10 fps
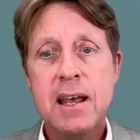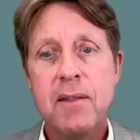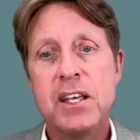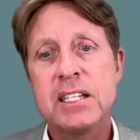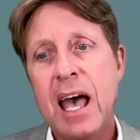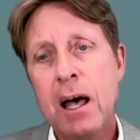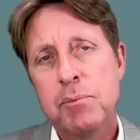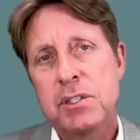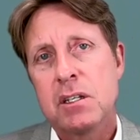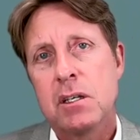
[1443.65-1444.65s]
This
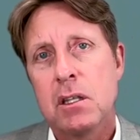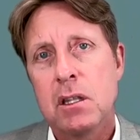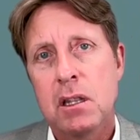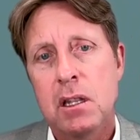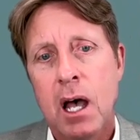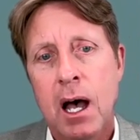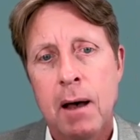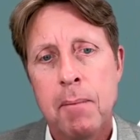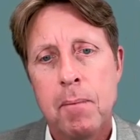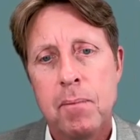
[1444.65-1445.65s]
helps
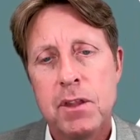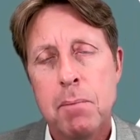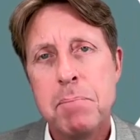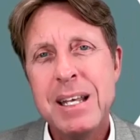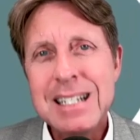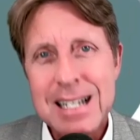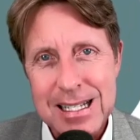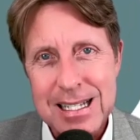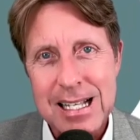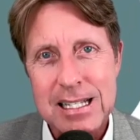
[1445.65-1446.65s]
the business
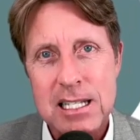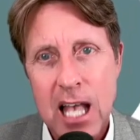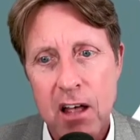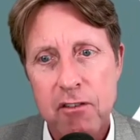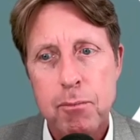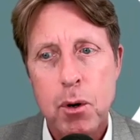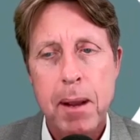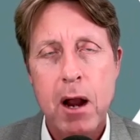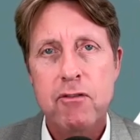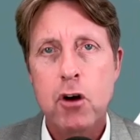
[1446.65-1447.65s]
itself
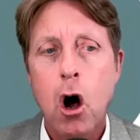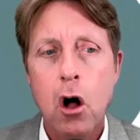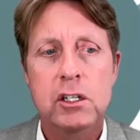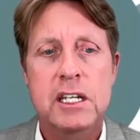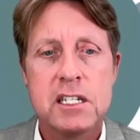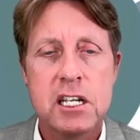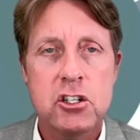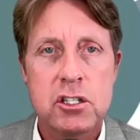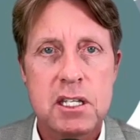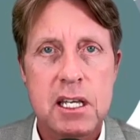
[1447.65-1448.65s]
prepare for all
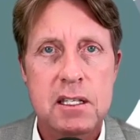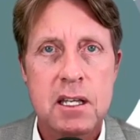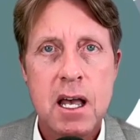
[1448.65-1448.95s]
contingencies